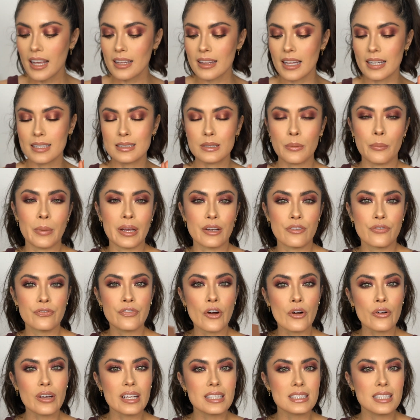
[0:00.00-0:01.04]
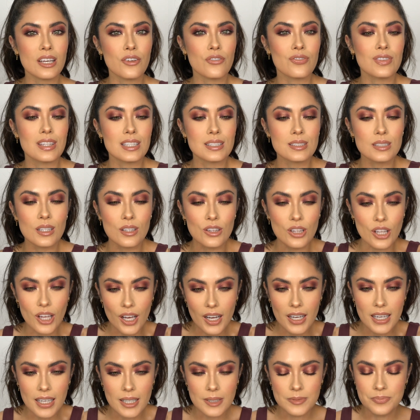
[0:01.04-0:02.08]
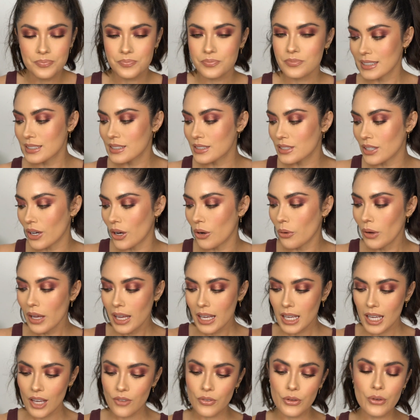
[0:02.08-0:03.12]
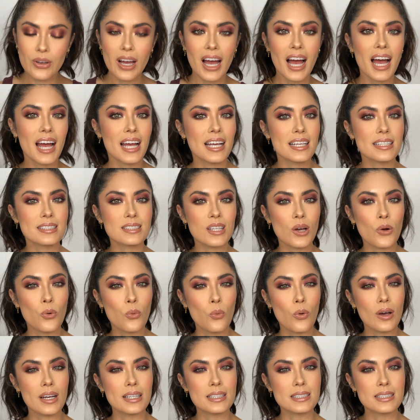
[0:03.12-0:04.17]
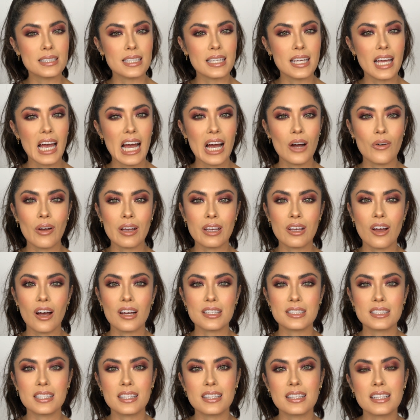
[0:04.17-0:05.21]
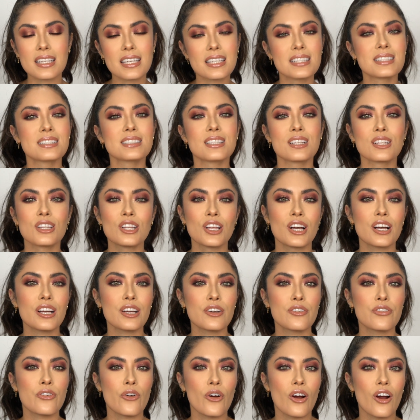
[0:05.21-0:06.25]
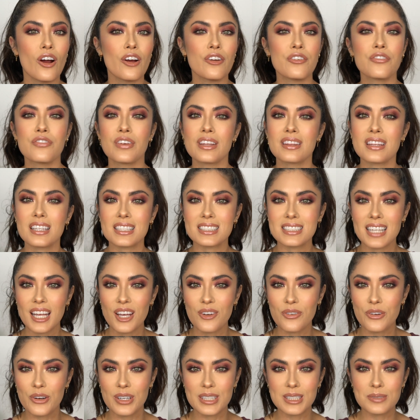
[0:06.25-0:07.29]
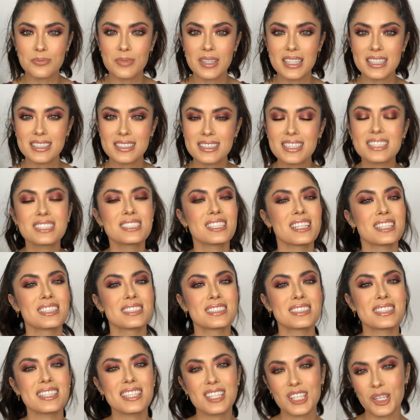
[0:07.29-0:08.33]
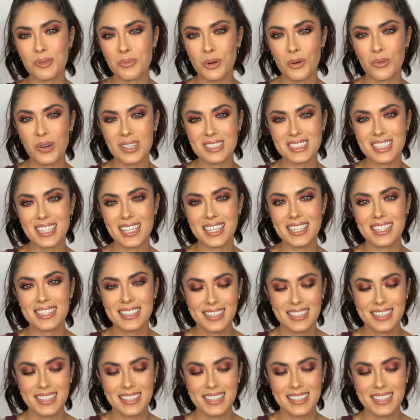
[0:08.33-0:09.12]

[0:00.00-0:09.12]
That is the main focus of this look. So if you guys want to see how I got this look for our fifth day of Christmas, just keep on watching.